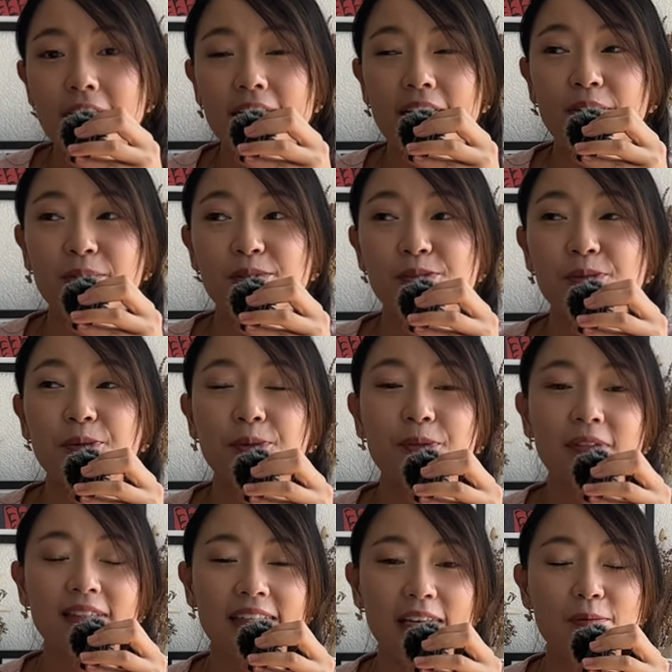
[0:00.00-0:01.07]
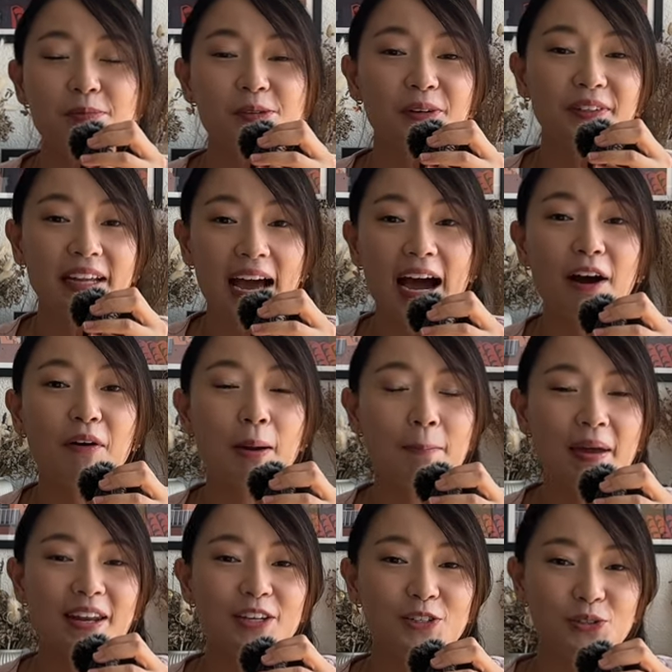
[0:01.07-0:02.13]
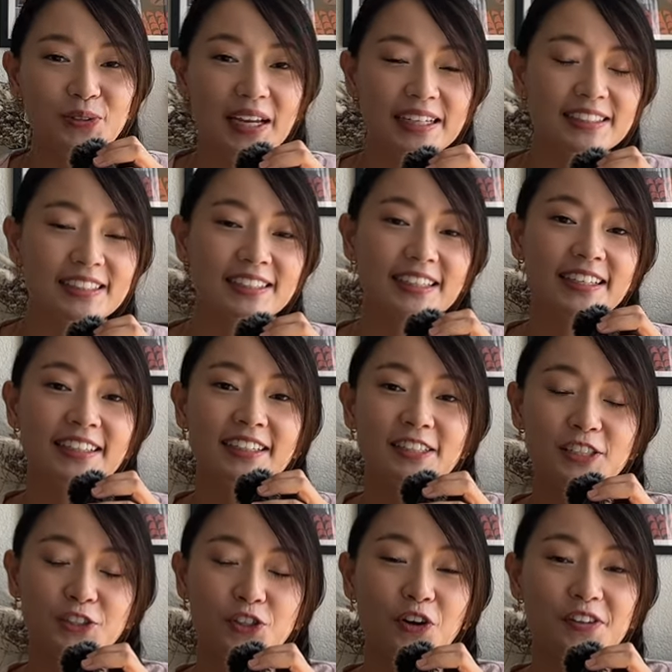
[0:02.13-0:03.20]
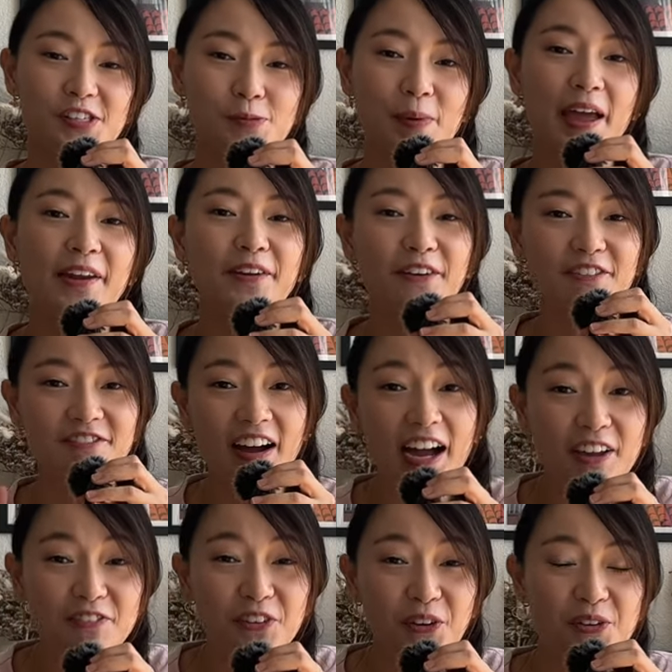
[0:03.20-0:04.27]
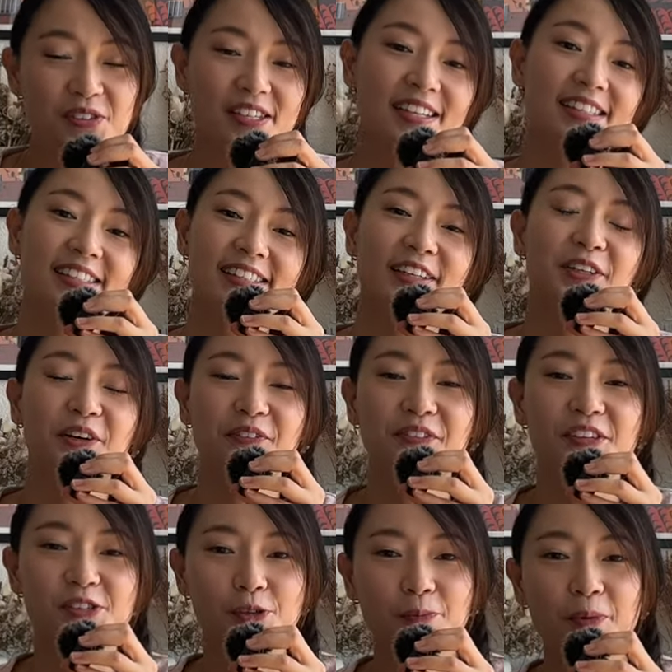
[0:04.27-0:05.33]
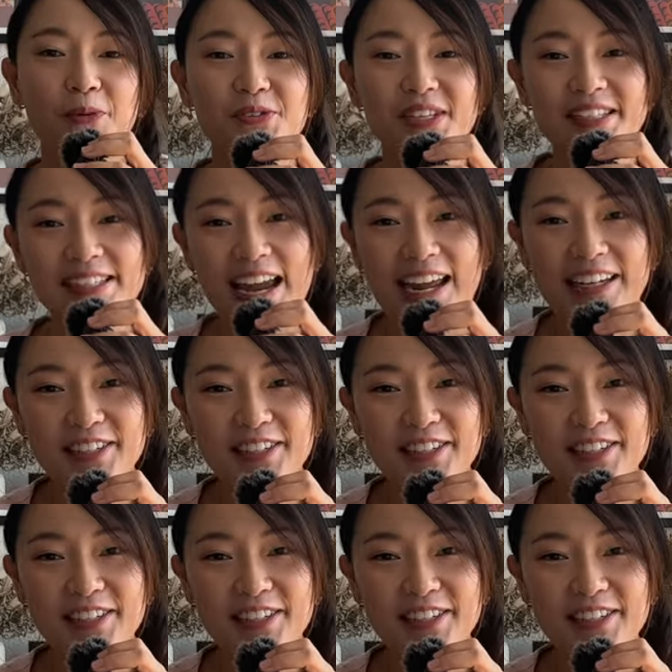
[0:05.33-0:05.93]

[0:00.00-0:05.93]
and also tips on how I managed to get it in a short span of 5 years instead of the supposed 10